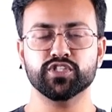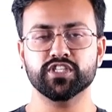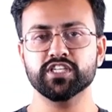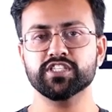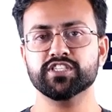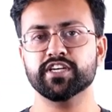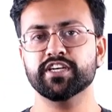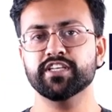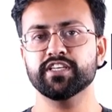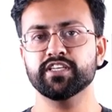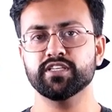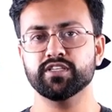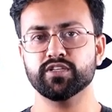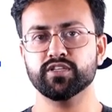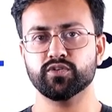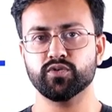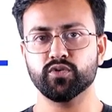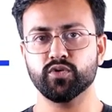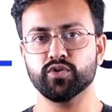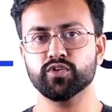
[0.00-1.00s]
postal
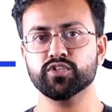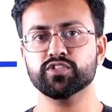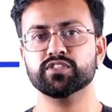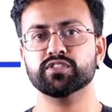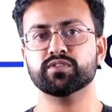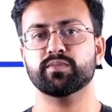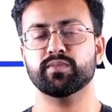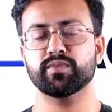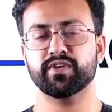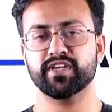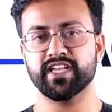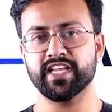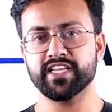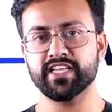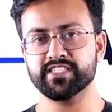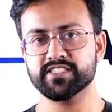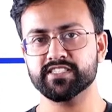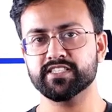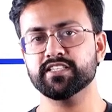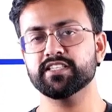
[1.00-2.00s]
study course,
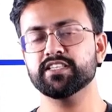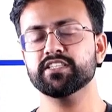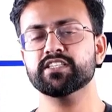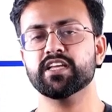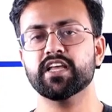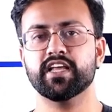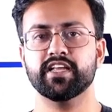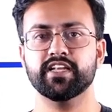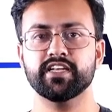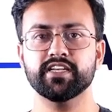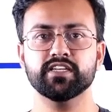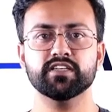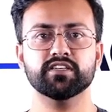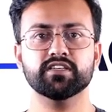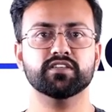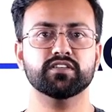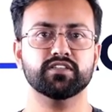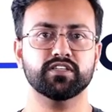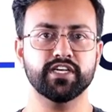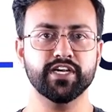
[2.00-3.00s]
test series
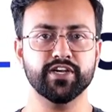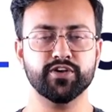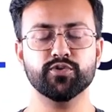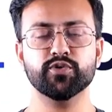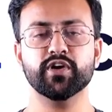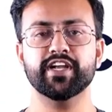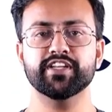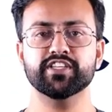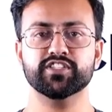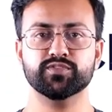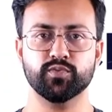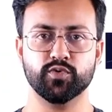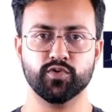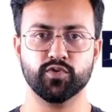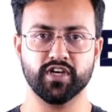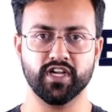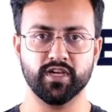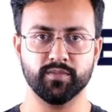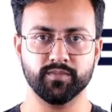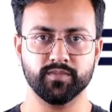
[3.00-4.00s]
and intro
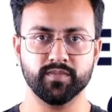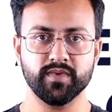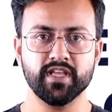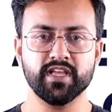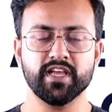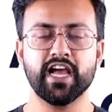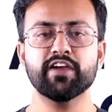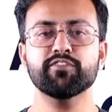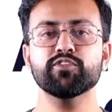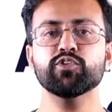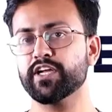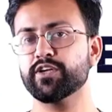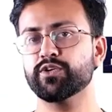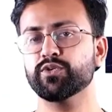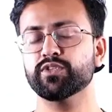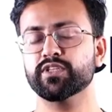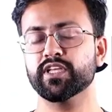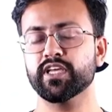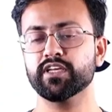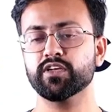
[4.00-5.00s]
guidance program. So would
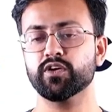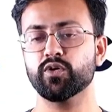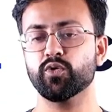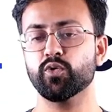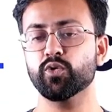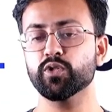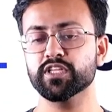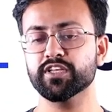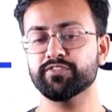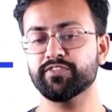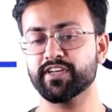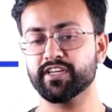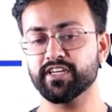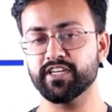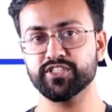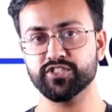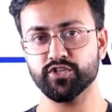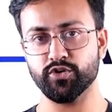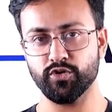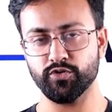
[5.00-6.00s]
like to thank all
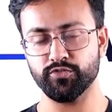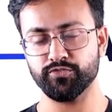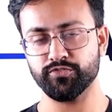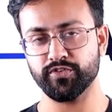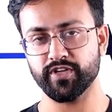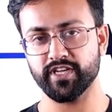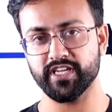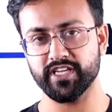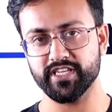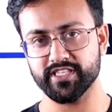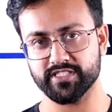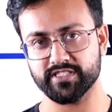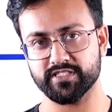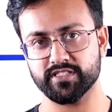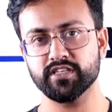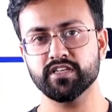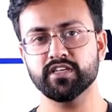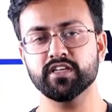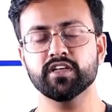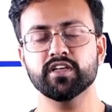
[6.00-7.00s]
the faculties of
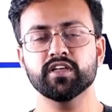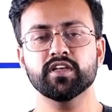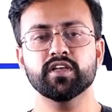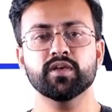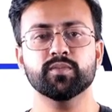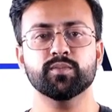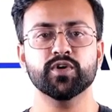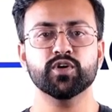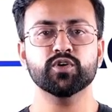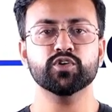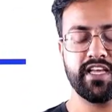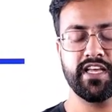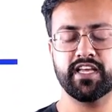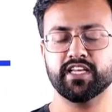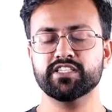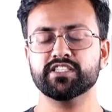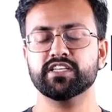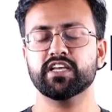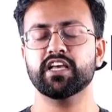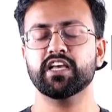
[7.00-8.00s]
ACE. It
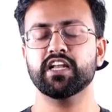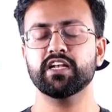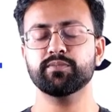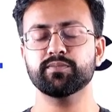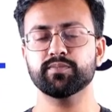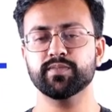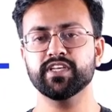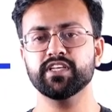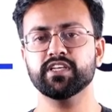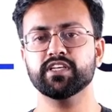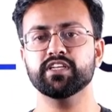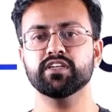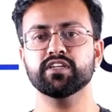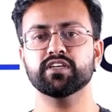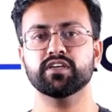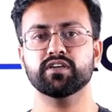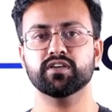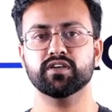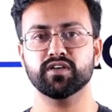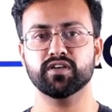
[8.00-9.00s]
has helped
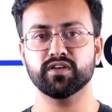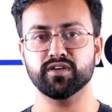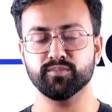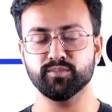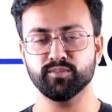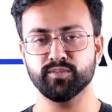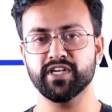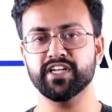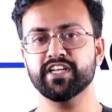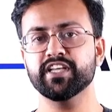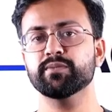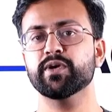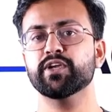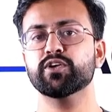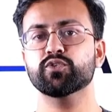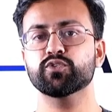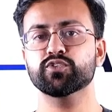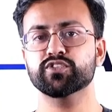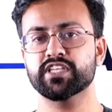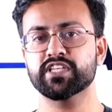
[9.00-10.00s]
me in
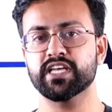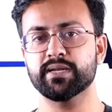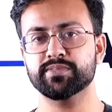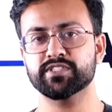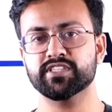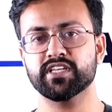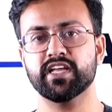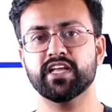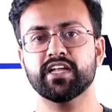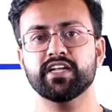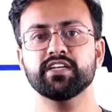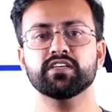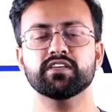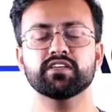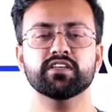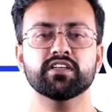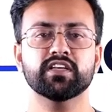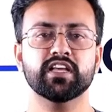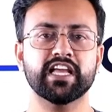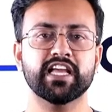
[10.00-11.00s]
building my concepts
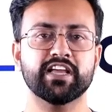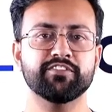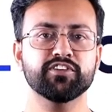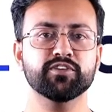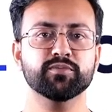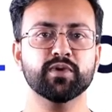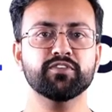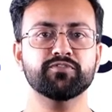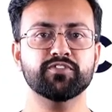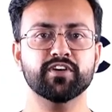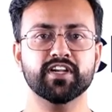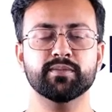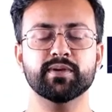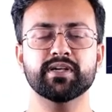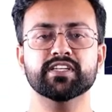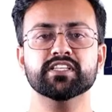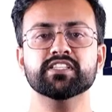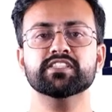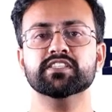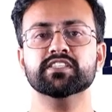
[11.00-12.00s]
and having my
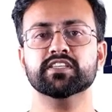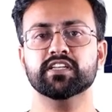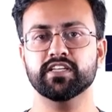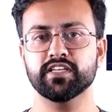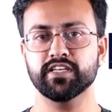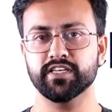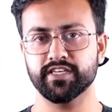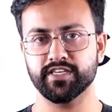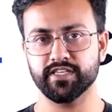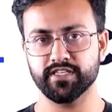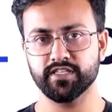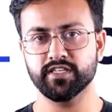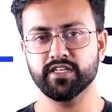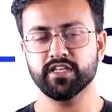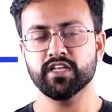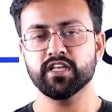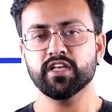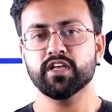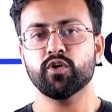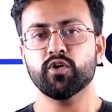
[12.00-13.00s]
fundamentals
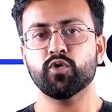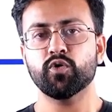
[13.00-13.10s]
cleared.